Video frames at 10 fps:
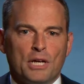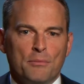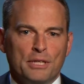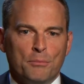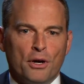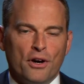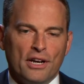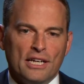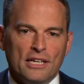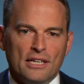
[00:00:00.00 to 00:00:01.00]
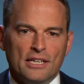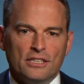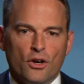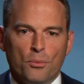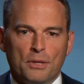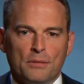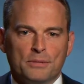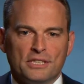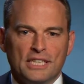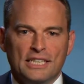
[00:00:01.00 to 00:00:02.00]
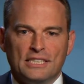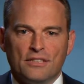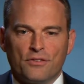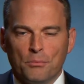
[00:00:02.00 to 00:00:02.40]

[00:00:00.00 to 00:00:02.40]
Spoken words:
coming to Murray to open up the season.